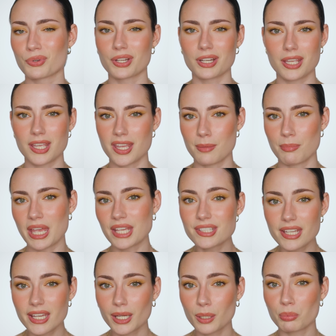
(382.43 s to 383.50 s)
pretty
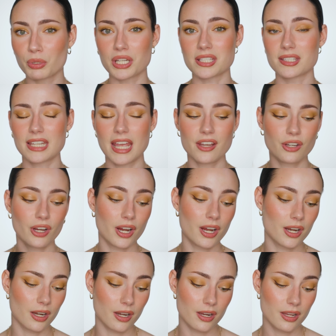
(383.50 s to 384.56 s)
basic, pretty
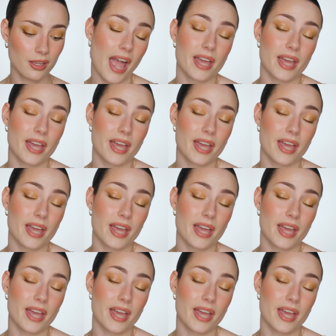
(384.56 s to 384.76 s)
standard.